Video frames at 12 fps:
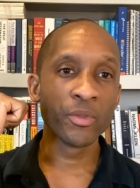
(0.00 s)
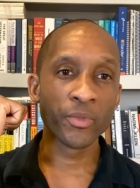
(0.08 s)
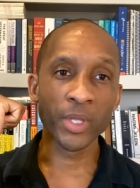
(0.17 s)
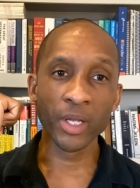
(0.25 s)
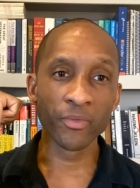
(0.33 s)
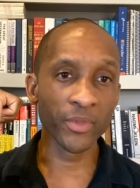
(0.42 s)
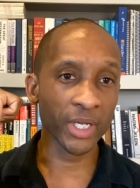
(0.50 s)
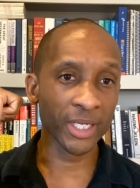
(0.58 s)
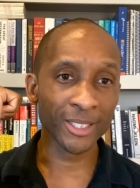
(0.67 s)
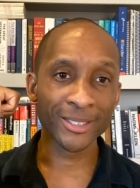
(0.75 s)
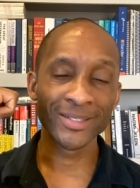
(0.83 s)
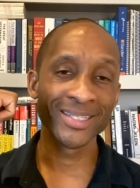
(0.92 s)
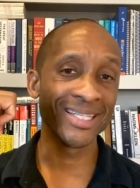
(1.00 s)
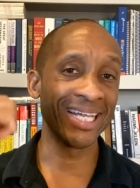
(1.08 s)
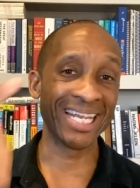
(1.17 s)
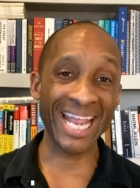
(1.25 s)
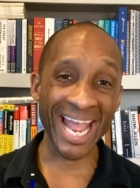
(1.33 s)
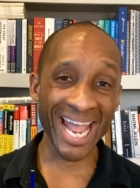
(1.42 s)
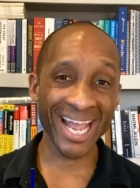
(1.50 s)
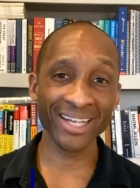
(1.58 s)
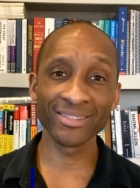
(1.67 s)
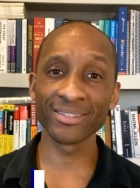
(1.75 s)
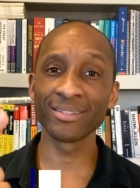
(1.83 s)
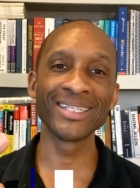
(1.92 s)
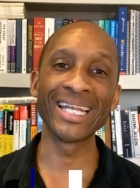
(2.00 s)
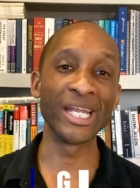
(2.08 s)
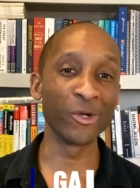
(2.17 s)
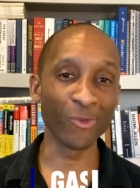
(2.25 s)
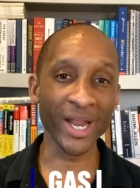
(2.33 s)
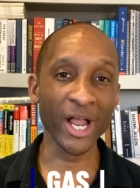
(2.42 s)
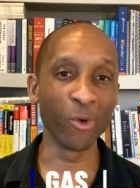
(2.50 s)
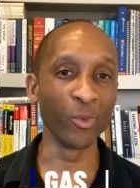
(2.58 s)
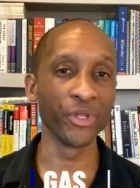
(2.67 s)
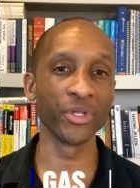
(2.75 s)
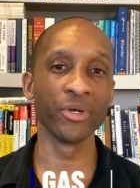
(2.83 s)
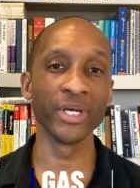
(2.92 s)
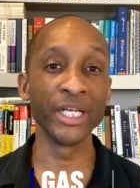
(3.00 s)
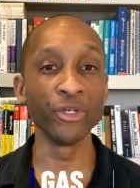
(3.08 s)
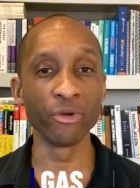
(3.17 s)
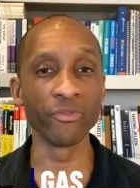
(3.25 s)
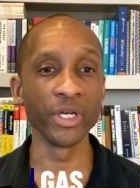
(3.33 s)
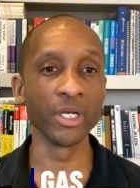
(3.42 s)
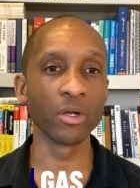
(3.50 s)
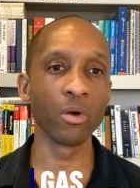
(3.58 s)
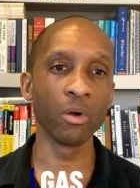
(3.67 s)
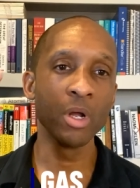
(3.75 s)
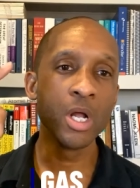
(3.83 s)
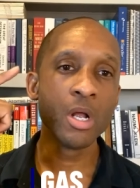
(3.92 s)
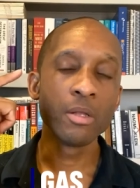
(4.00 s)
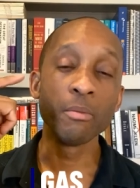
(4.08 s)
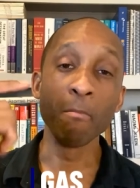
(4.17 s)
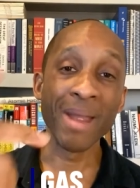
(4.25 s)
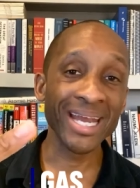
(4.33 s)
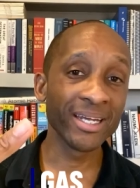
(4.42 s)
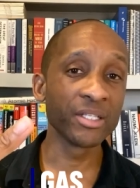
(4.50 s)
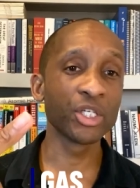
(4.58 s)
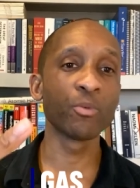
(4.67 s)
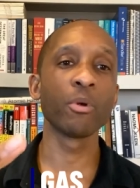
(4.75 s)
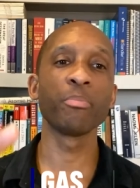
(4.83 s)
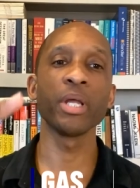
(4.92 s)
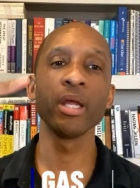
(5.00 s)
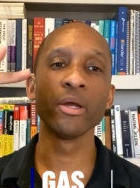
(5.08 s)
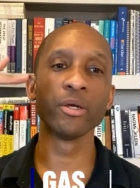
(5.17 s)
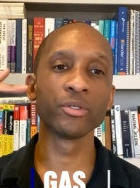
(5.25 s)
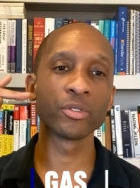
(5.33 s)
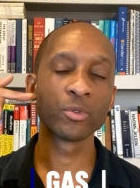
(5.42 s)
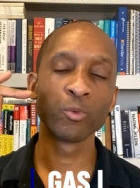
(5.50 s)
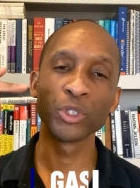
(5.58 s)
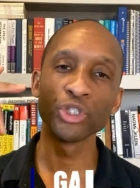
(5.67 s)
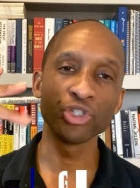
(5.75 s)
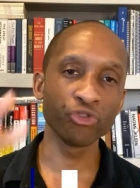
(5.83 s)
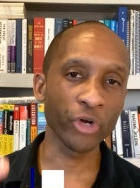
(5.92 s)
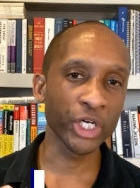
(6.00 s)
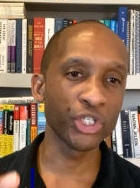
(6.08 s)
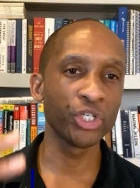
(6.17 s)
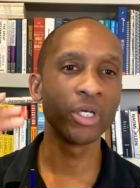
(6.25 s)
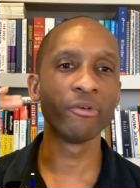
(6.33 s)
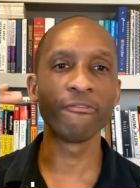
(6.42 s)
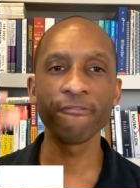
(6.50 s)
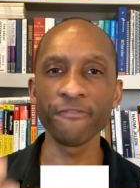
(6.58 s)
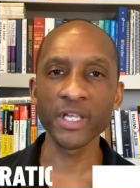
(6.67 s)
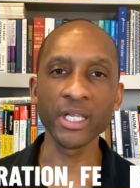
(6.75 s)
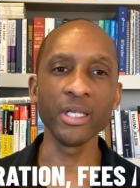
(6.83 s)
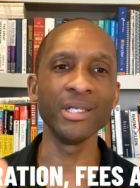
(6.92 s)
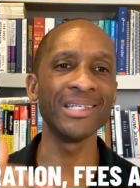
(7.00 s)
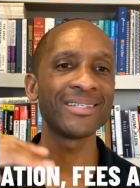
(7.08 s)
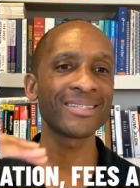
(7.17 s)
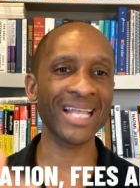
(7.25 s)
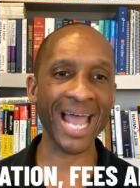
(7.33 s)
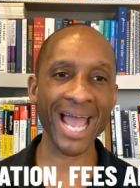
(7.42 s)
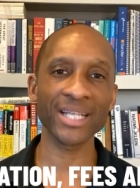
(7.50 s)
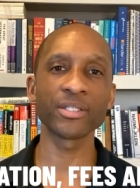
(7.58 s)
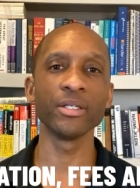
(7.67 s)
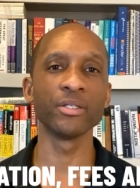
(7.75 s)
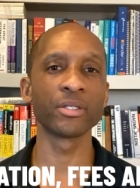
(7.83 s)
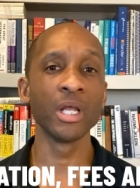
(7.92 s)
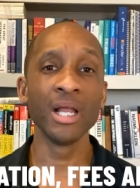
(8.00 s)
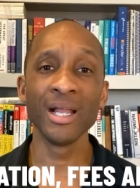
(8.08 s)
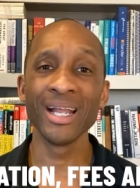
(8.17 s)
the, the, the gas to get around with your in your vehicle, maintenance and repairs, registration, fees, taxes,